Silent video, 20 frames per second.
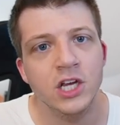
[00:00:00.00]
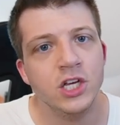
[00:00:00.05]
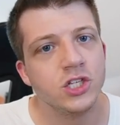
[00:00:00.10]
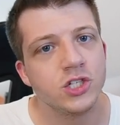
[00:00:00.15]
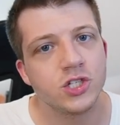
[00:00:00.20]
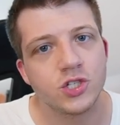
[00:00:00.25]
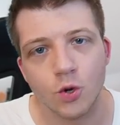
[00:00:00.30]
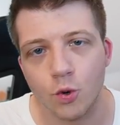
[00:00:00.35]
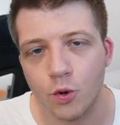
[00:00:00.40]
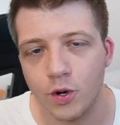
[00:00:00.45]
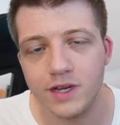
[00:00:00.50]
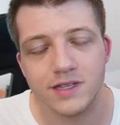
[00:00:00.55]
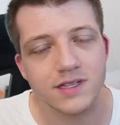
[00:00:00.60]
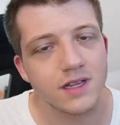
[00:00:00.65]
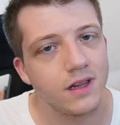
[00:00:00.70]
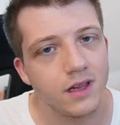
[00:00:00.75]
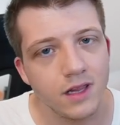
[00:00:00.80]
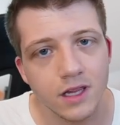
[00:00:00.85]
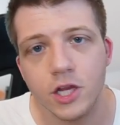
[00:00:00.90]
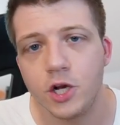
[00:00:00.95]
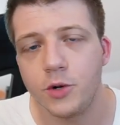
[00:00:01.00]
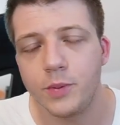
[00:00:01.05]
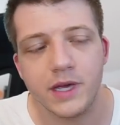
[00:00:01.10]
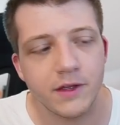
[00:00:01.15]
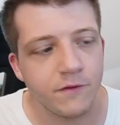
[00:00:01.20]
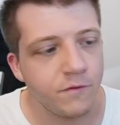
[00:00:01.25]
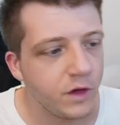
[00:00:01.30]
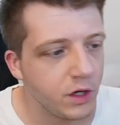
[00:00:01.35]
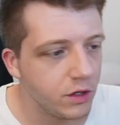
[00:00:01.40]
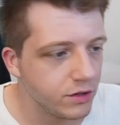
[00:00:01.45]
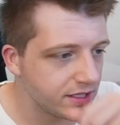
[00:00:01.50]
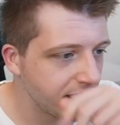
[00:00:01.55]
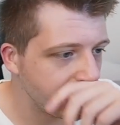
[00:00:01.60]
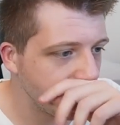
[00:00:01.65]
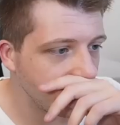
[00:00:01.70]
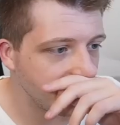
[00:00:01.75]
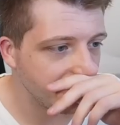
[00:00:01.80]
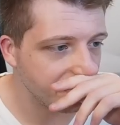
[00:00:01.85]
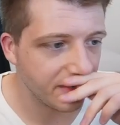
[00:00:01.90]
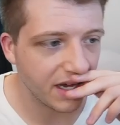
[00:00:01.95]
story is a little bit
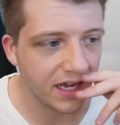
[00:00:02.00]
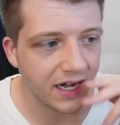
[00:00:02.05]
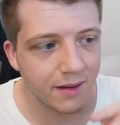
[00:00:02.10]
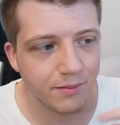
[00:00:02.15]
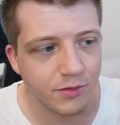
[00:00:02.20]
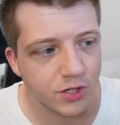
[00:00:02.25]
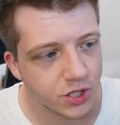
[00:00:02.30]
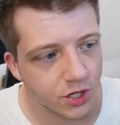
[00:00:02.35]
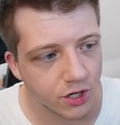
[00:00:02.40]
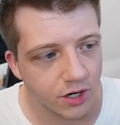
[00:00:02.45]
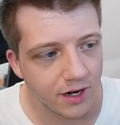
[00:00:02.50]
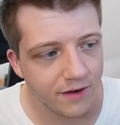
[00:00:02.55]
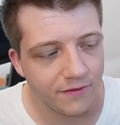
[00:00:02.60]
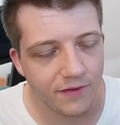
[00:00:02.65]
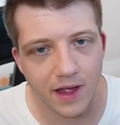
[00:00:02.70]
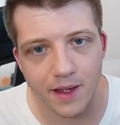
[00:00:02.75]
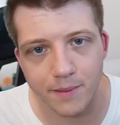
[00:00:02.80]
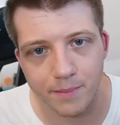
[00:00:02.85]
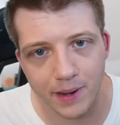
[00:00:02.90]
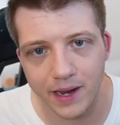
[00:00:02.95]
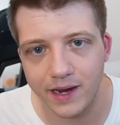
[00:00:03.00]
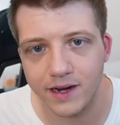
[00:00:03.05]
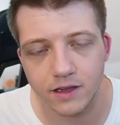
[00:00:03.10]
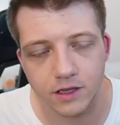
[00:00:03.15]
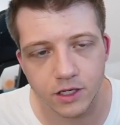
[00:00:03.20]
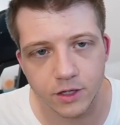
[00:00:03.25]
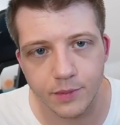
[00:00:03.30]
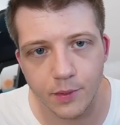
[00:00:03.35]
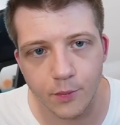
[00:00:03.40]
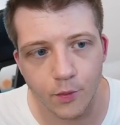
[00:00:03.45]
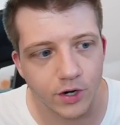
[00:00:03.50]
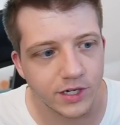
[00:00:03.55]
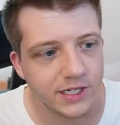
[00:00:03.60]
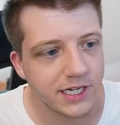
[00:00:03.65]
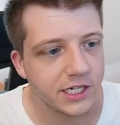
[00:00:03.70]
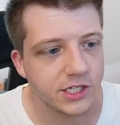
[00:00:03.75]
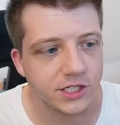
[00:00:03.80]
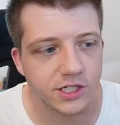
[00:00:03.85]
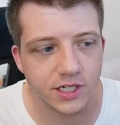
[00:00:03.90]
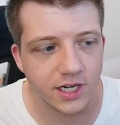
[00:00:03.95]
confusing but I'm sure if I paid a little bit more
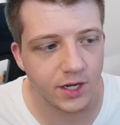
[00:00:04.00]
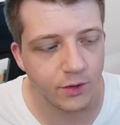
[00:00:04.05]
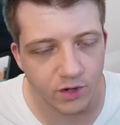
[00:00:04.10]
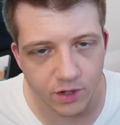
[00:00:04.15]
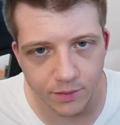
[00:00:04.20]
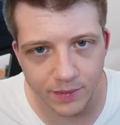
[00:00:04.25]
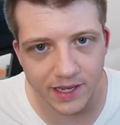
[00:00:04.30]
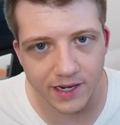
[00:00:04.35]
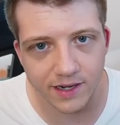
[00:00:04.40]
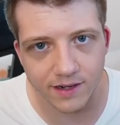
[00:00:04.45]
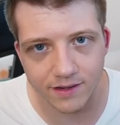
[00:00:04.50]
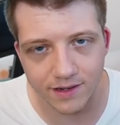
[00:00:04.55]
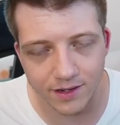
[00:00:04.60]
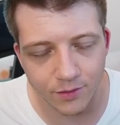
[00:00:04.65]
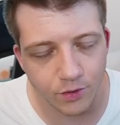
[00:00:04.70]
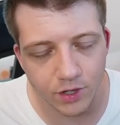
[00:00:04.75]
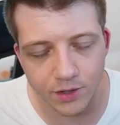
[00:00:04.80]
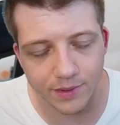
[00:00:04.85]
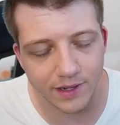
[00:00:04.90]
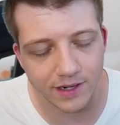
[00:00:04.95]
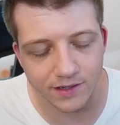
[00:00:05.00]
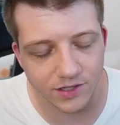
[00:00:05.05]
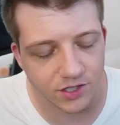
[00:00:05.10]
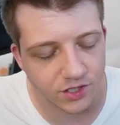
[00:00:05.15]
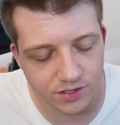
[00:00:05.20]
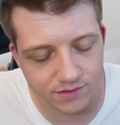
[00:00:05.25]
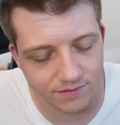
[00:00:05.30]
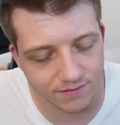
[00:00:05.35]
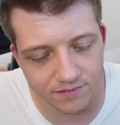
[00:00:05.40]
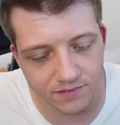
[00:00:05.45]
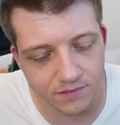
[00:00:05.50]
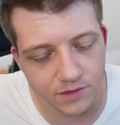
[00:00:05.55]
attention it would have been it would have been just